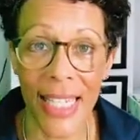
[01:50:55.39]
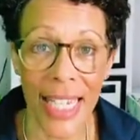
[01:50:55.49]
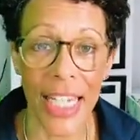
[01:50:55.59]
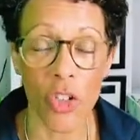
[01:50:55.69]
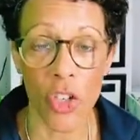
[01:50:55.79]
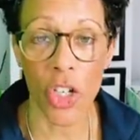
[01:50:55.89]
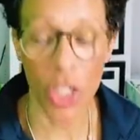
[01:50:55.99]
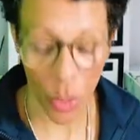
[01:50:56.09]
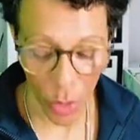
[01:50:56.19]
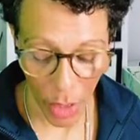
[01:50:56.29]
teaching
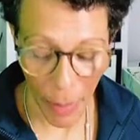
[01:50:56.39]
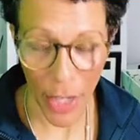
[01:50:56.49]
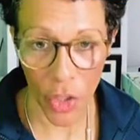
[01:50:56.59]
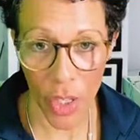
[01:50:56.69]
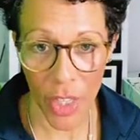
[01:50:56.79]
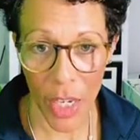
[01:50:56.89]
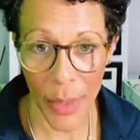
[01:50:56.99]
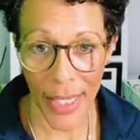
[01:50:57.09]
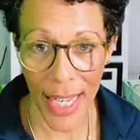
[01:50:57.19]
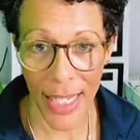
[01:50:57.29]
you to pass your
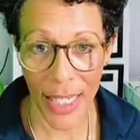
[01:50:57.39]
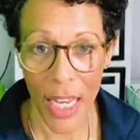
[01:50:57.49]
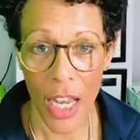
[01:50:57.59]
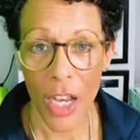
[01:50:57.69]
theory test,